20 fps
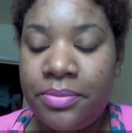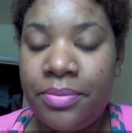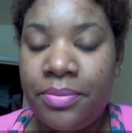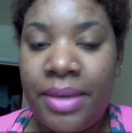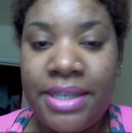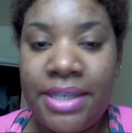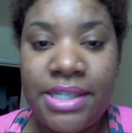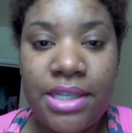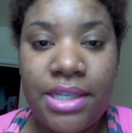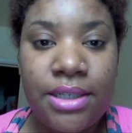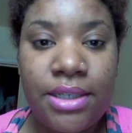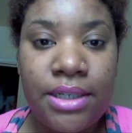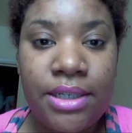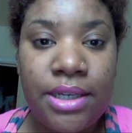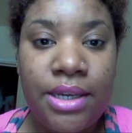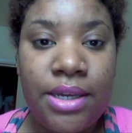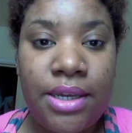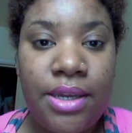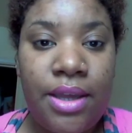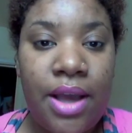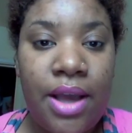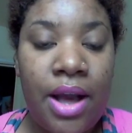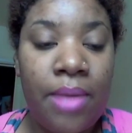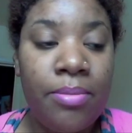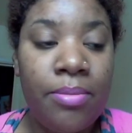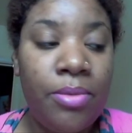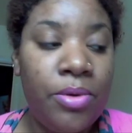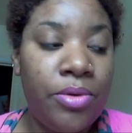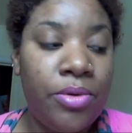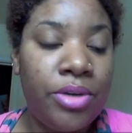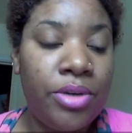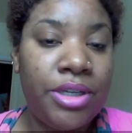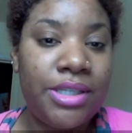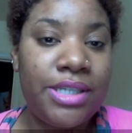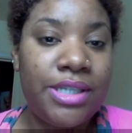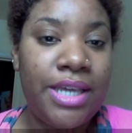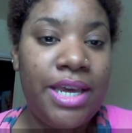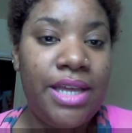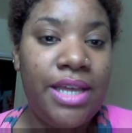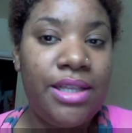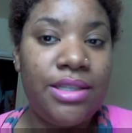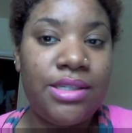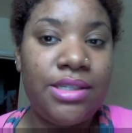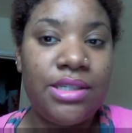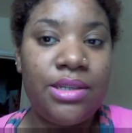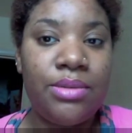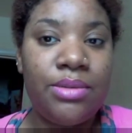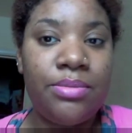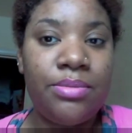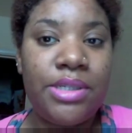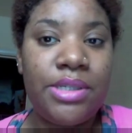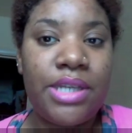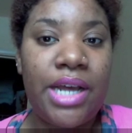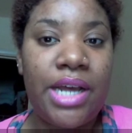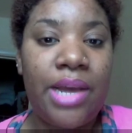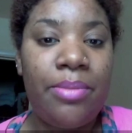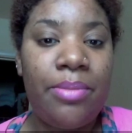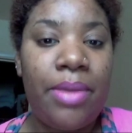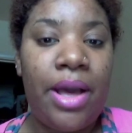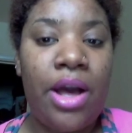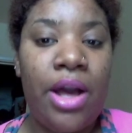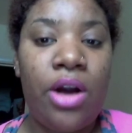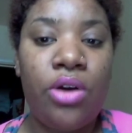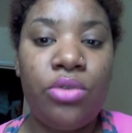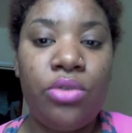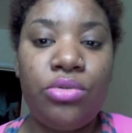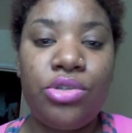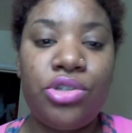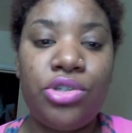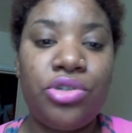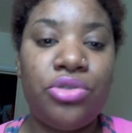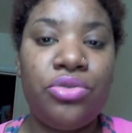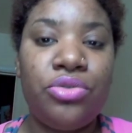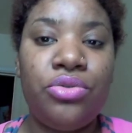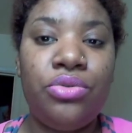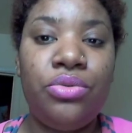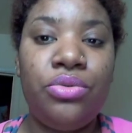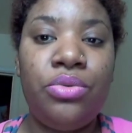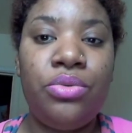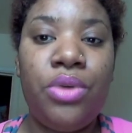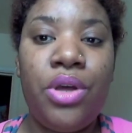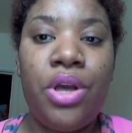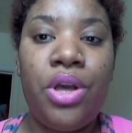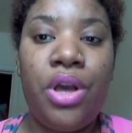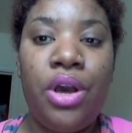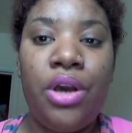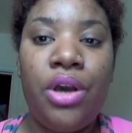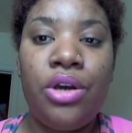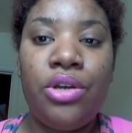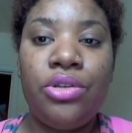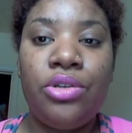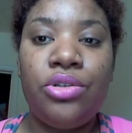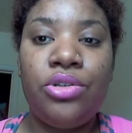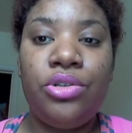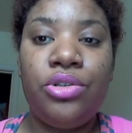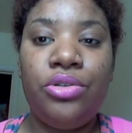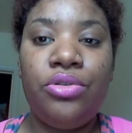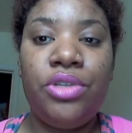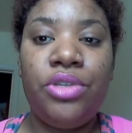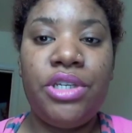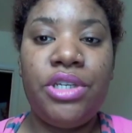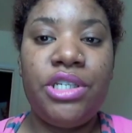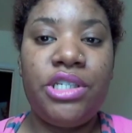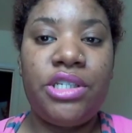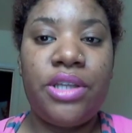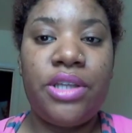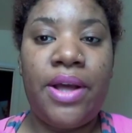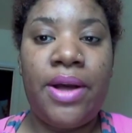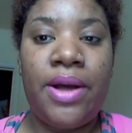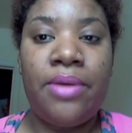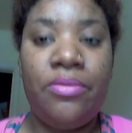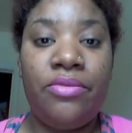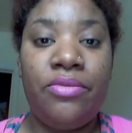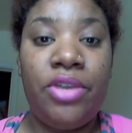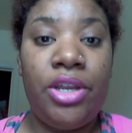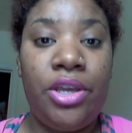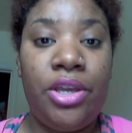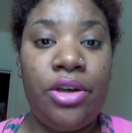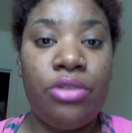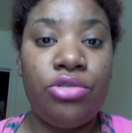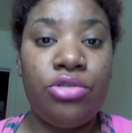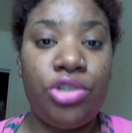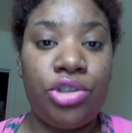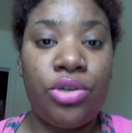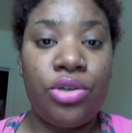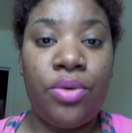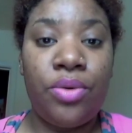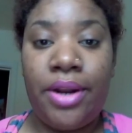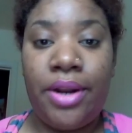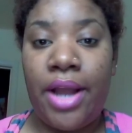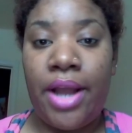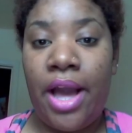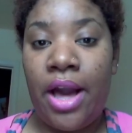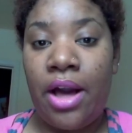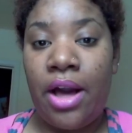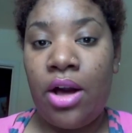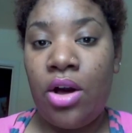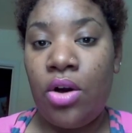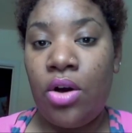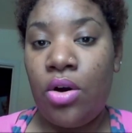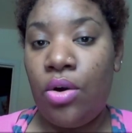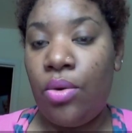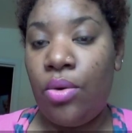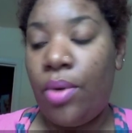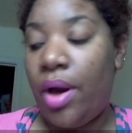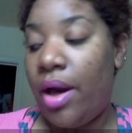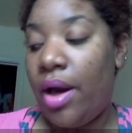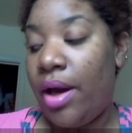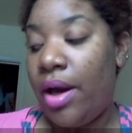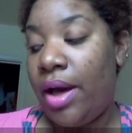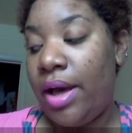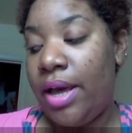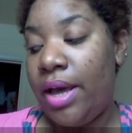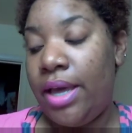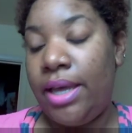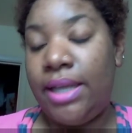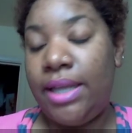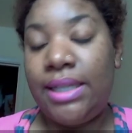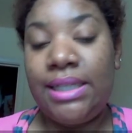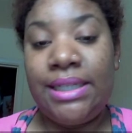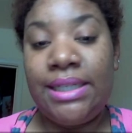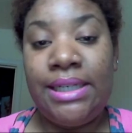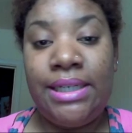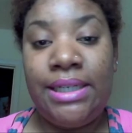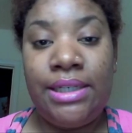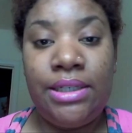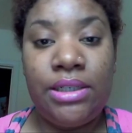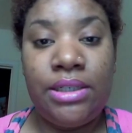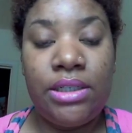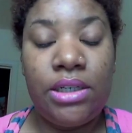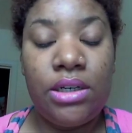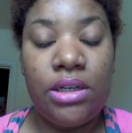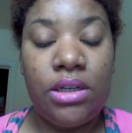Basically, I'm going to take some time out to do this video showing how I clean